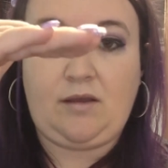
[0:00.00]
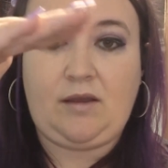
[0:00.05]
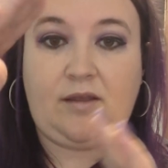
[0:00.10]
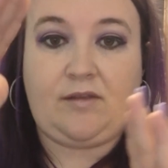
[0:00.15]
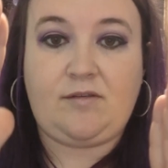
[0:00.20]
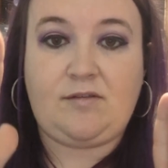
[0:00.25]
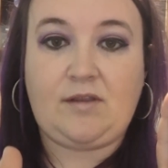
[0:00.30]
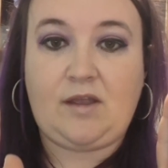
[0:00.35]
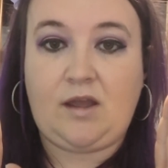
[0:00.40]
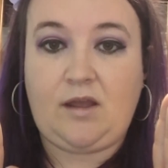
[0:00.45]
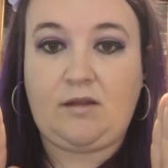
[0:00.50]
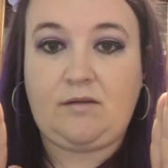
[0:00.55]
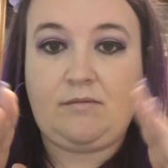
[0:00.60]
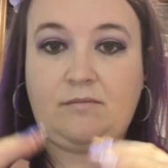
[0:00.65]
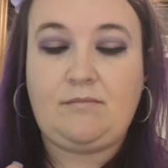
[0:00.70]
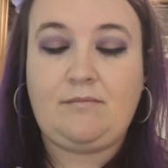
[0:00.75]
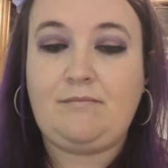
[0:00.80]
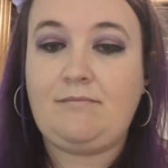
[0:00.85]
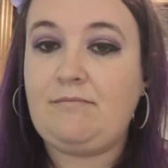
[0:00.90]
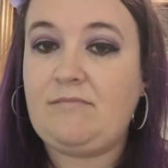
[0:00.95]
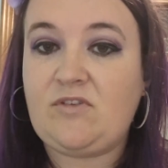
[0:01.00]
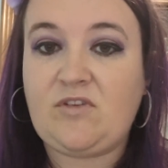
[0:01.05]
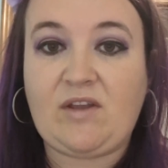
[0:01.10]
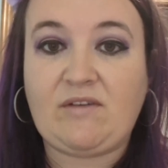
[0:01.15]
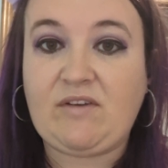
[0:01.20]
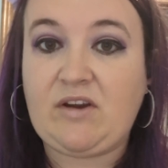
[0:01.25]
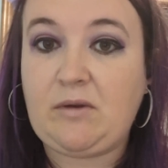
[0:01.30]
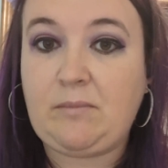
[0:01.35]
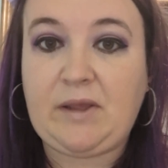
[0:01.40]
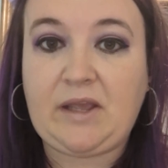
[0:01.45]
It's not
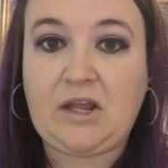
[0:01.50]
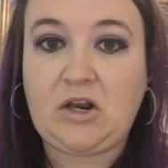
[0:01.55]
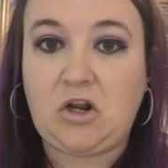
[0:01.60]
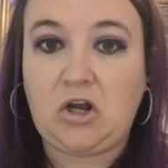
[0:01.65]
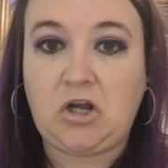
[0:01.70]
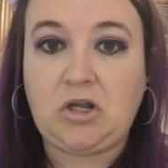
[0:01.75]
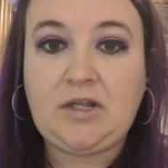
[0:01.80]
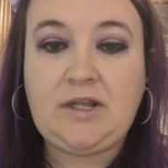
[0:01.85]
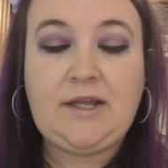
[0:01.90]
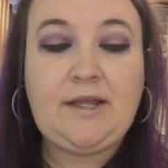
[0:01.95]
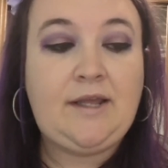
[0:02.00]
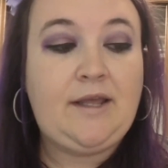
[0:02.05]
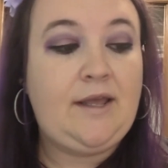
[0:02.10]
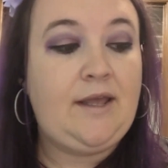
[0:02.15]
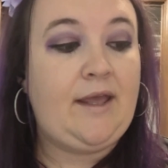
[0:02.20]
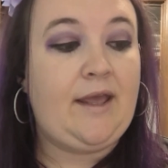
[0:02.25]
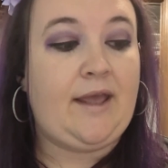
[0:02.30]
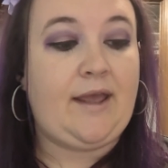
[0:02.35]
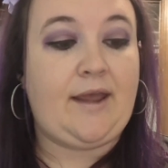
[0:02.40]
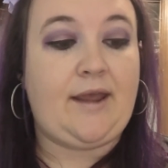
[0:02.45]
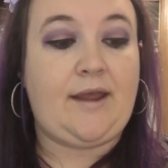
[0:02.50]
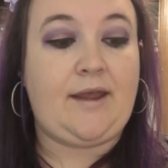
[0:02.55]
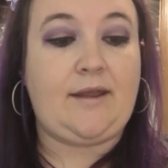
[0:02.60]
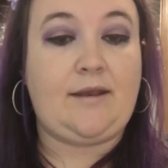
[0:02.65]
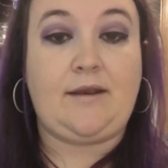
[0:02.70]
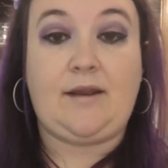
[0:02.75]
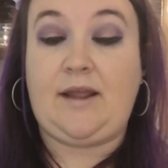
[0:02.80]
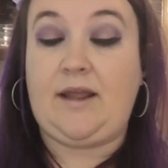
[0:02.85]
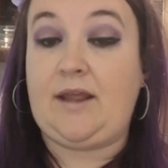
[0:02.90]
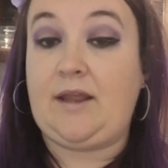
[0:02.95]
very big at all,
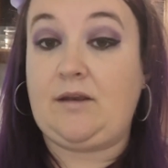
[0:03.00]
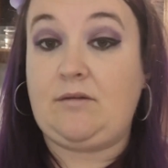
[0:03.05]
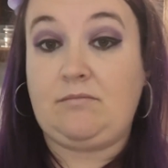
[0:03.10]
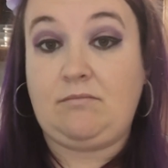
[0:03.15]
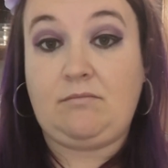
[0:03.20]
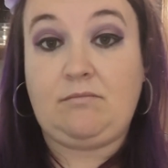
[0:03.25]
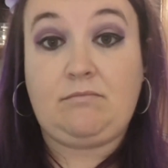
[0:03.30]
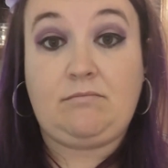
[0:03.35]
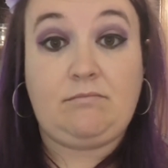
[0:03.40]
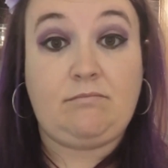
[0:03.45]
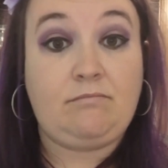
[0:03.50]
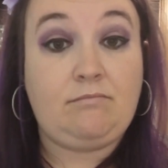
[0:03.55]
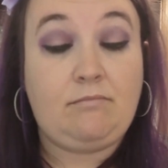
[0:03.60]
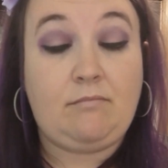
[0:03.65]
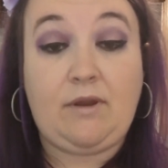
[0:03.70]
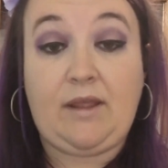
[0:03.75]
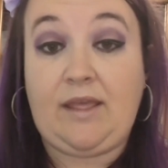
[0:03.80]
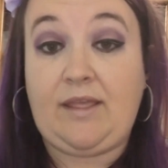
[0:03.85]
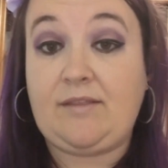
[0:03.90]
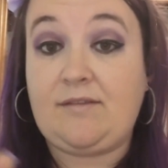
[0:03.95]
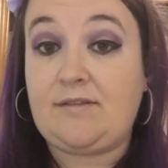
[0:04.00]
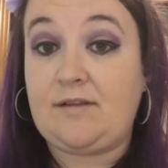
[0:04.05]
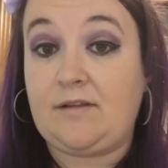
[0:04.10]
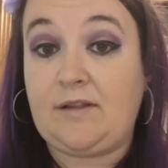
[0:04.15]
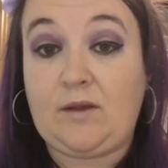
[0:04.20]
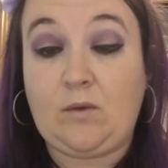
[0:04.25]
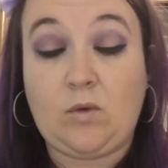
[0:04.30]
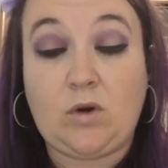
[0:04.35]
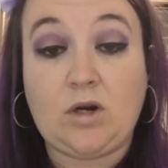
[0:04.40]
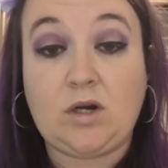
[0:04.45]
and it
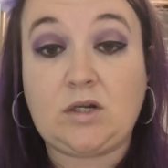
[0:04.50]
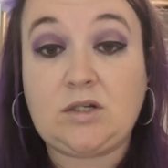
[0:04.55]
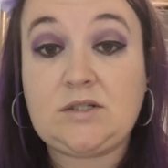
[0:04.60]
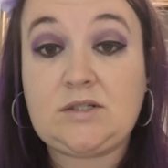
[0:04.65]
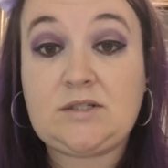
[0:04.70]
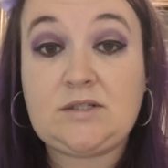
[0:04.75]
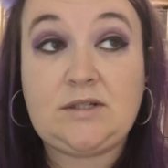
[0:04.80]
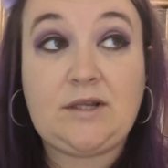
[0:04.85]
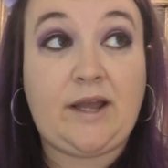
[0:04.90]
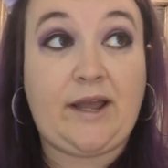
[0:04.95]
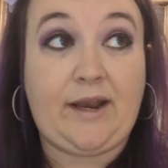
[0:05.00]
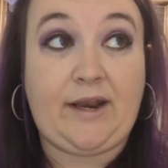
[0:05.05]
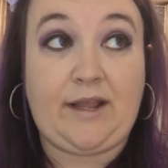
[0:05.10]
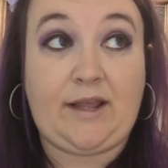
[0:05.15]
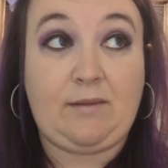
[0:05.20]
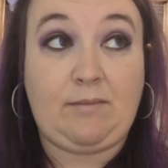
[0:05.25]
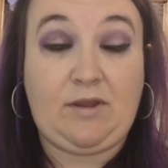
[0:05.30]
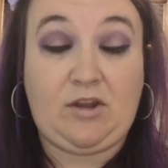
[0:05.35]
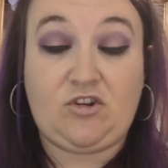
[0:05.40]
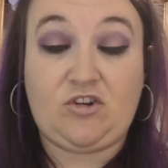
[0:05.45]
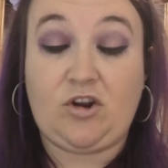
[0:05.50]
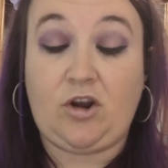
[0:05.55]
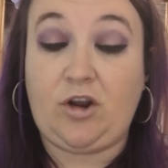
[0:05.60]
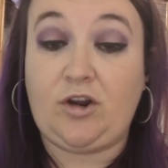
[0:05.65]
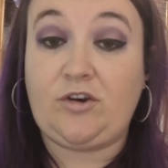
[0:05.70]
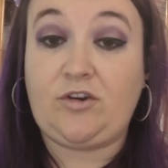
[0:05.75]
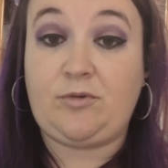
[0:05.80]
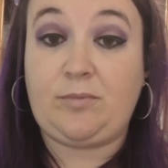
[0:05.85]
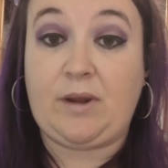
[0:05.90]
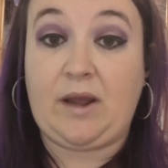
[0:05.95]
instantly works, and it can be
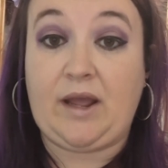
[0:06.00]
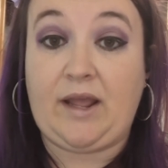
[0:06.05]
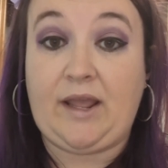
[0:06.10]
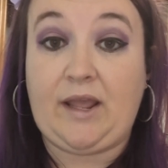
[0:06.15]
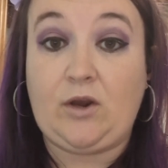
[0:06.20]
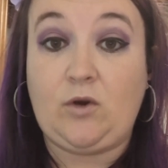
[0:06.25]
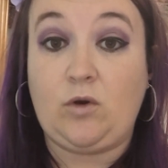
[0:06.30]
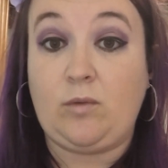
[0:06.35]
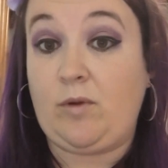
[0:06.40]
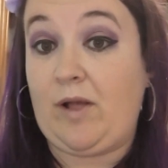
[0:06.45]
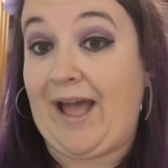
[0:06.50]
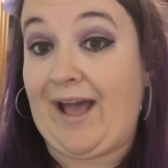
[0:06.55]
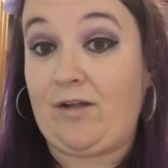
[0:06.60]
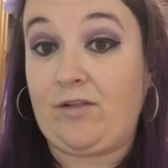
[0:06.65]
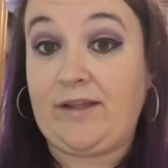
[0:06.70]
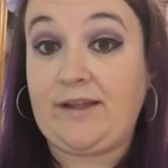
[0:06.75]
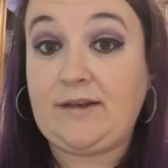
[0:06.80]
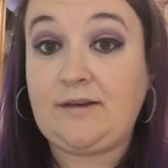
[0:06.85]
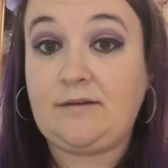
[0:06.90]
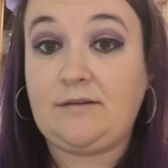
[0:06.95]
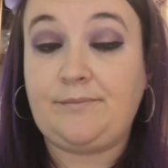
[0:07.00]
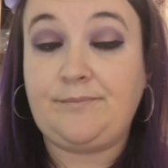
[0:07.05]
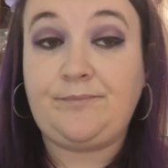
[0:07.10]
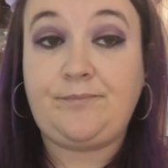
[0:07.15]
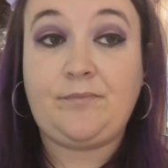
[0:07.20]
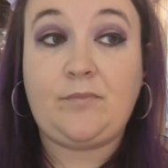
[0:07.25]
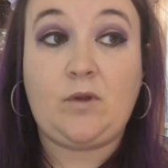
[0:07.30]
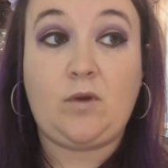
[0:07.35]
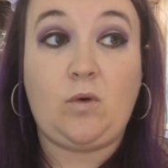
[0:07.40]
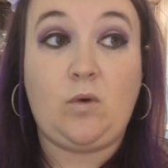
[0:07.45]
charged by a normal outlet,
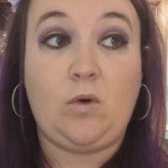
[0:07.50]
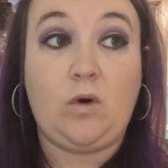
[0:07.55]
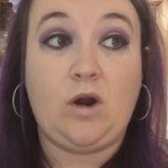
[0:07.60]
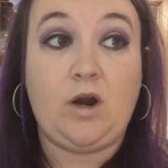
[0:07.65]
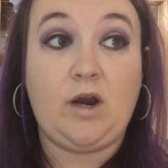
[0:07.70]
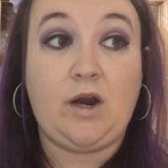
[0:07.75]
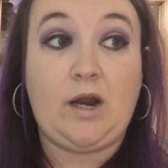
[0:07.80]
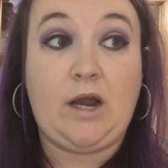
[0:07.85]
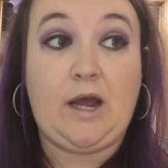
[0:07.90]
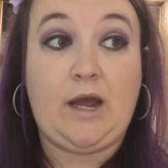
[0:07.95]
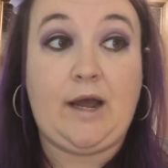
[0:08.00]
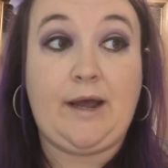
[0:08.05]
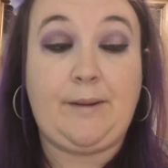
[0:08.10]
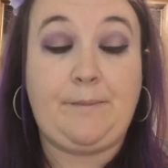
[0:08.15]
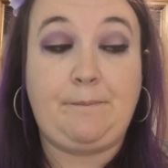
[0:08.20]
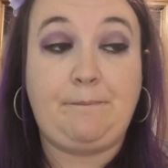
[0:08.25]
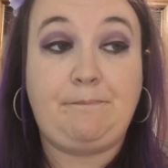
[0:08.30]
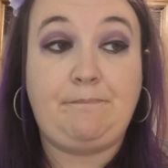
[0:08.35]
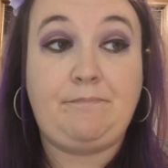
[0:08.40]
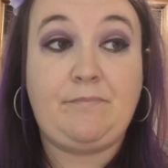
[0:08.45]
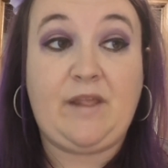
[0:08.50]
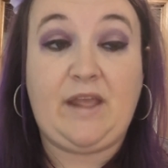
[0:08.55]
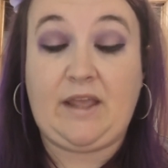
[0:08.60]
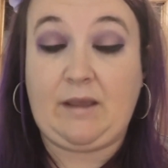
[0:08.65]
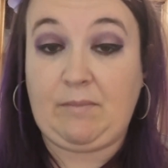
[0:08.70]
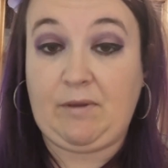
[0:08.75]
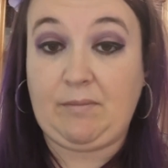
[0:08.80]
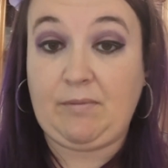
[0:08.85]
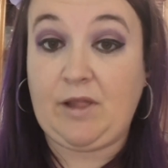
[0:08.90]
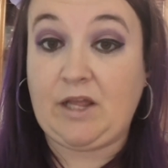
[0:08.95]
or it can
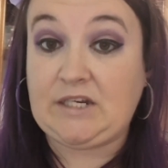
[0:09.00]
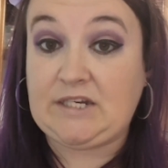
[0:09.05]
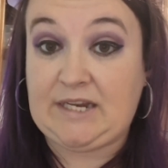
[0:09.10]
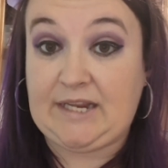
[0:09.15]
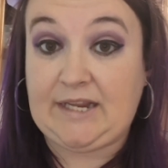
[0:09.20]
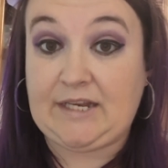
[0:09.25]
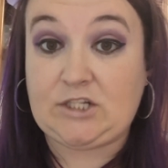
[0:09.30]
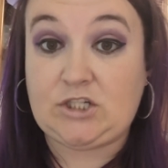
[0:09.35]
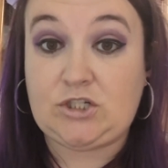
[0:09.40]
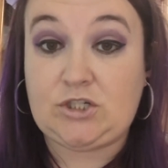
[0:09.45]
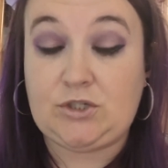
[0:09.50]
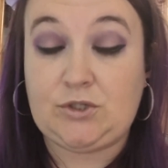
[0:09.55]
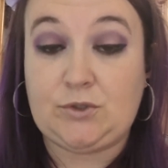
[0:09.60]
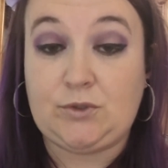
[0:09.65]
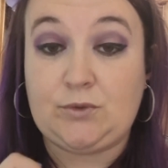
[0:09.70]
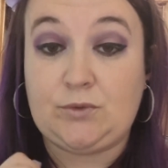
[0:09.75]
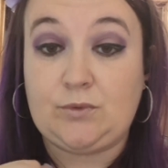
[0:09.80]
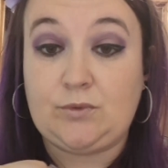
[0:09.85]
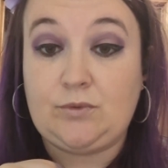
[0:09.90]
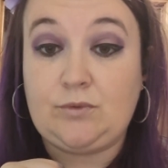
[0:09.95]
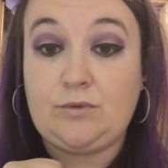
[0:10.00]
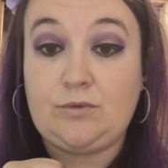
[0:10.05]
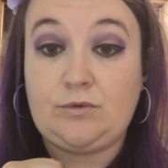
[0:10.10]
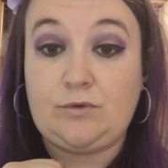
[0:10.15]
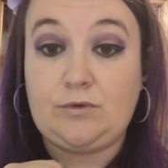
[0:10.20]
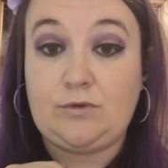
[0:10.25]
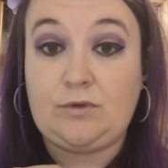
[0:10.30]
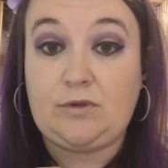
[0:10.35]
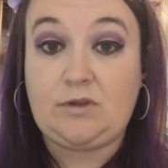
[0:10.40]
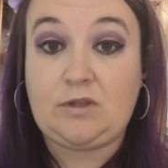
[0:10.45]
be plugged into
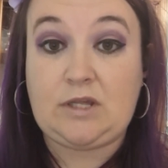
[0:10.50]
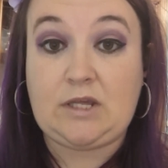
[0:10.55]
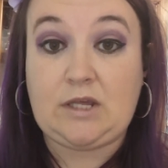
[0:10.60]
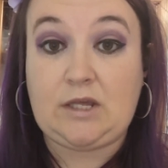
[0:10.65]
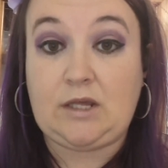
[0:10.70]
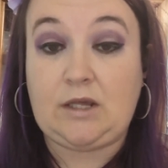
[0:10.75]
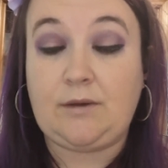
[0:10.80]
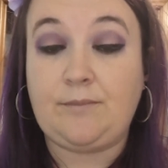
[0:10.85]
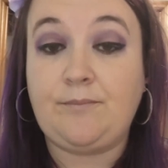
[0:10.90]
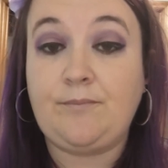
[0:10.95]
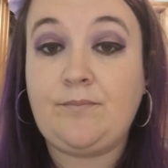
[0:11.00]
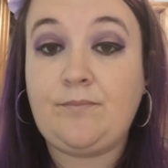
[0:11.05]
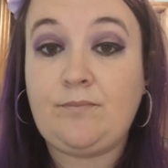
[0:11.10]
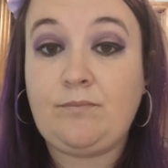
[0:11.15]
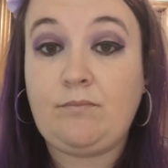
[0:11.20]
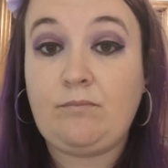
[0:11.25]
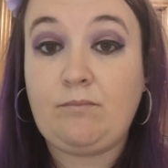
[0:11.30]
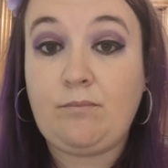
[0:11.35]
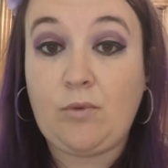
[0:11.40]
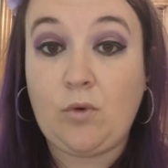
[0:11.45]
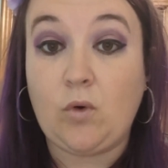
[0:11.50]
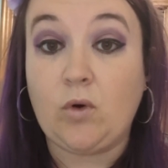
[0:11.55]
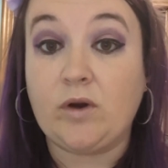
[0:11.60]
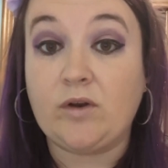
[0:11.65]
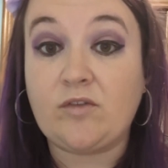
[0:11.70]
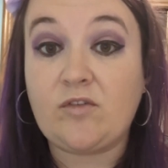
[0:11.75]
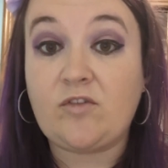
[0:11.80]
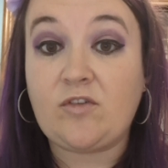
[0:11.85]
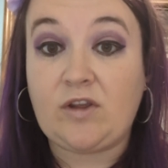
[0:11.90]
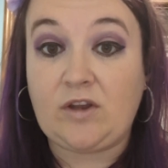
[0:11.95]
the
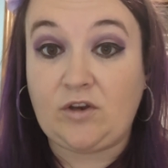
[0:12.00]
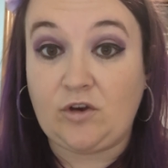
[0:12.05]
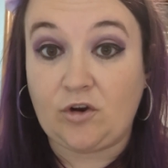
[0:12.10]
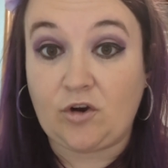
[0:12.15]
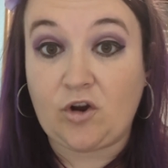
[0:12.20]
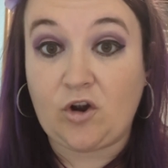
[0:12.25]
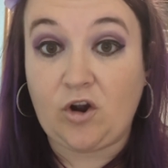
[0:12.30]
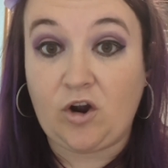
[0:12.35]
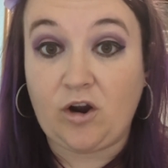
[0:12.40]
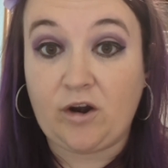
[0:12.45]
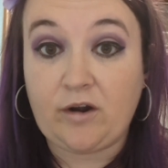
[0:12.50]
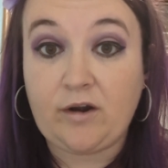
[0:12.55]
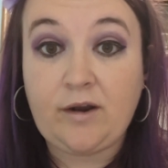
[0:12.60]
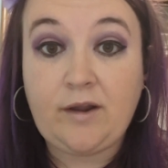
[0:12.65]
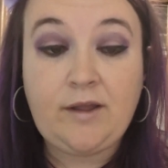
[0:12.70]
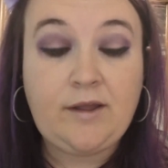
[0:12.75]
ports in your car,